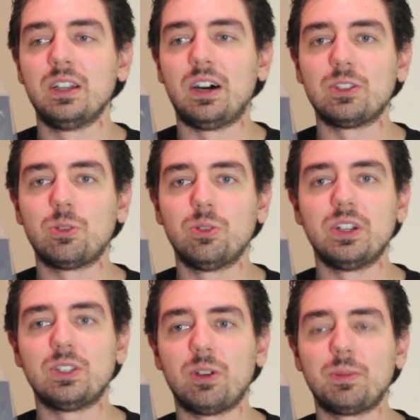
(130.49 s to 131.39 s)
Hot
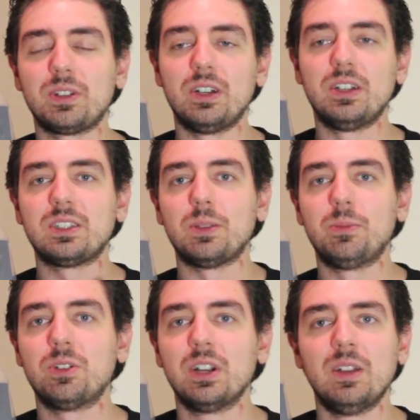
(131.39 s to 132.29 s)
Toys, replicas, and
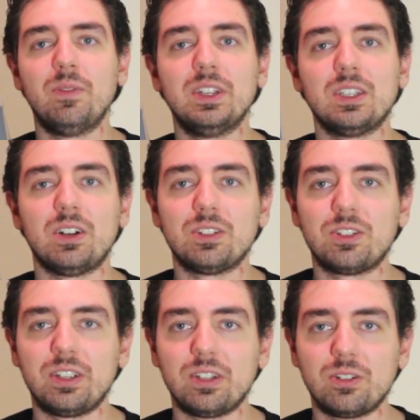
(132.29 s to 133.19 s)
more, visit
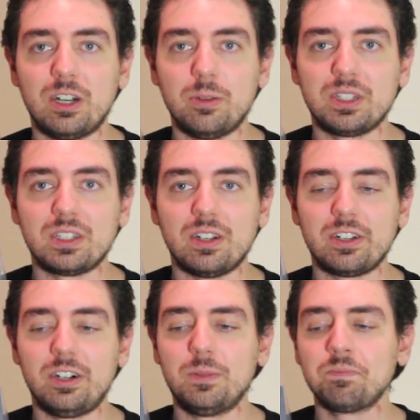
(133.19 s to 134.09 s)

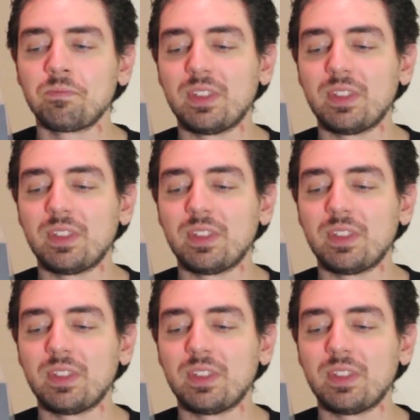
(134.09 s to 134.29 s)
alteregocomics.com.